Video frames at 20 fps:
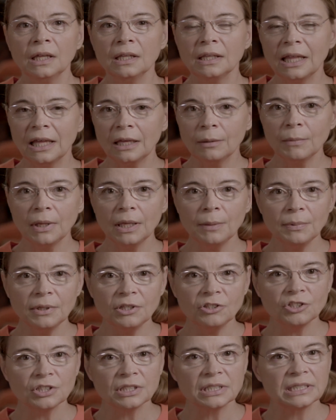Now maybe
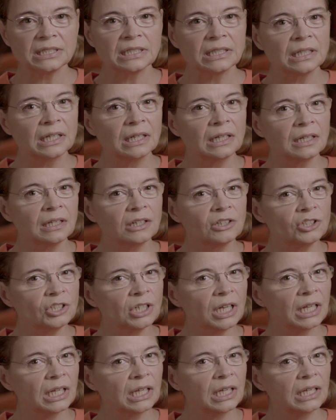just
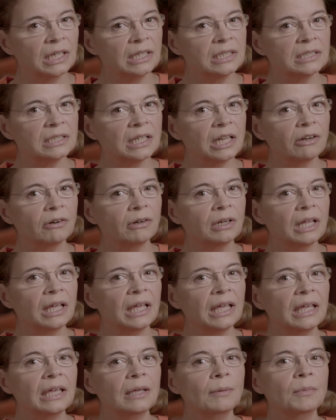checking, is there an
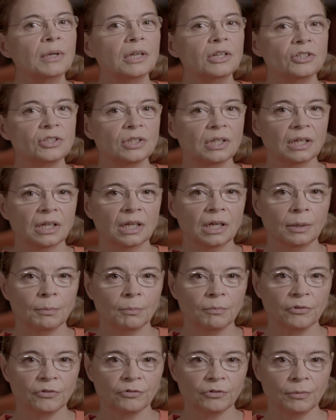image that
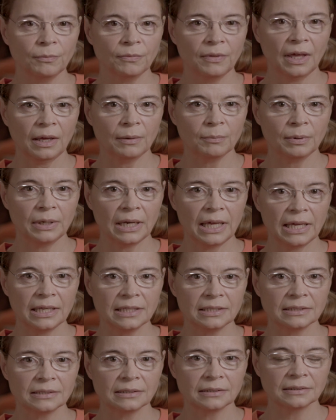comes from that
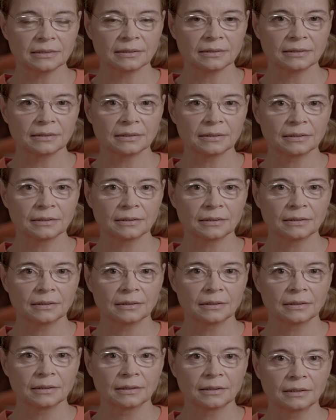place?
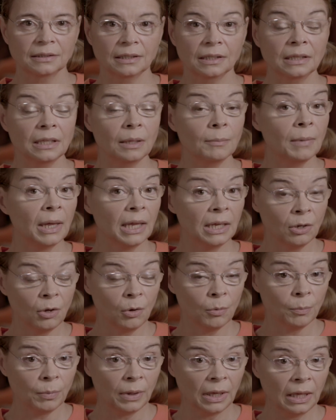And there may
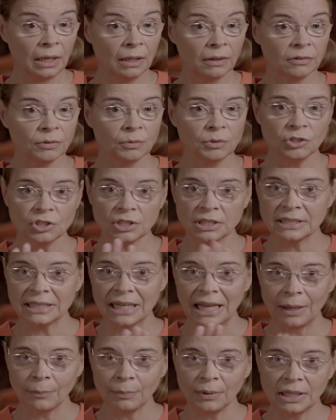not be, so we're just
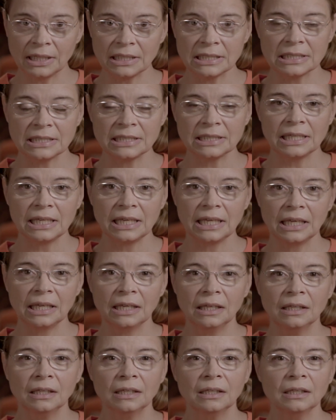tapping to see,
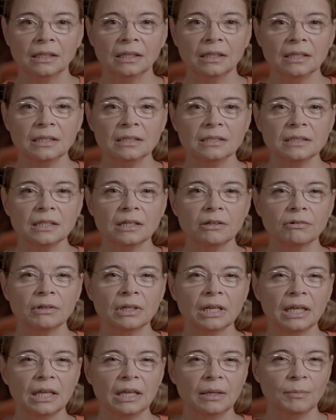is there
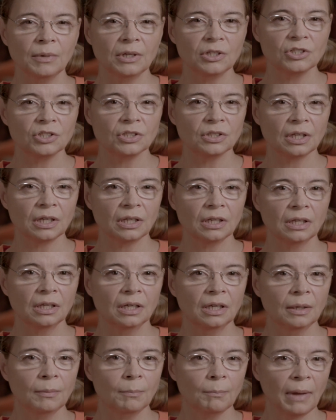an image that
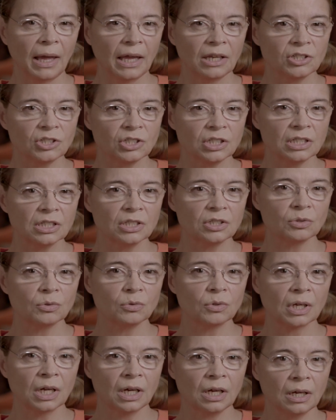matches
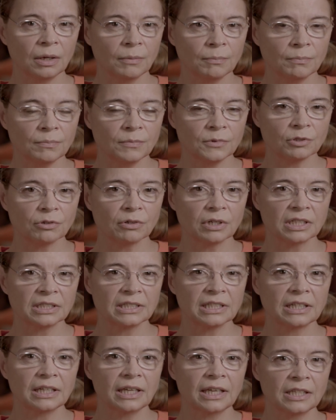or comes or
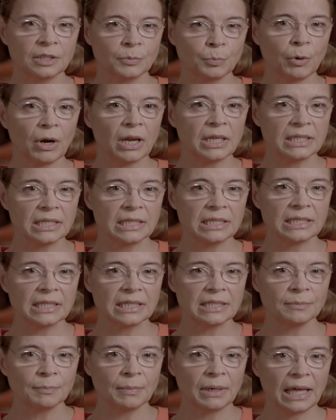expresses
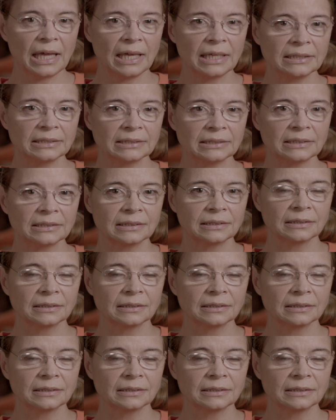this place?